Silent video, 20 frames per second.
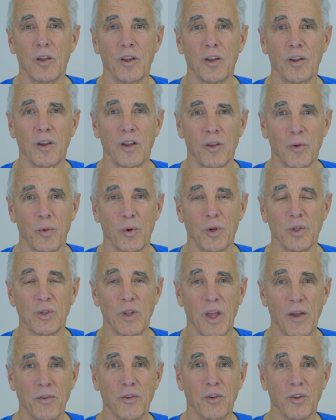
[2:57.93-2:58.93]
In other words,
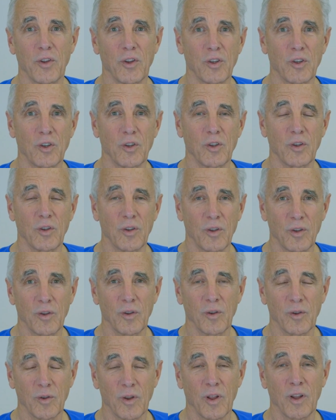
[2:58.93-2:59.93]

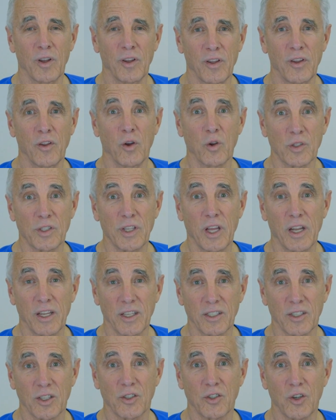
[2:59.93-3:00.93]
in those
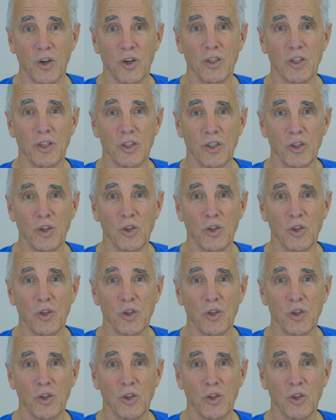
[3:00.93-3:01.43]
settings, the surgeon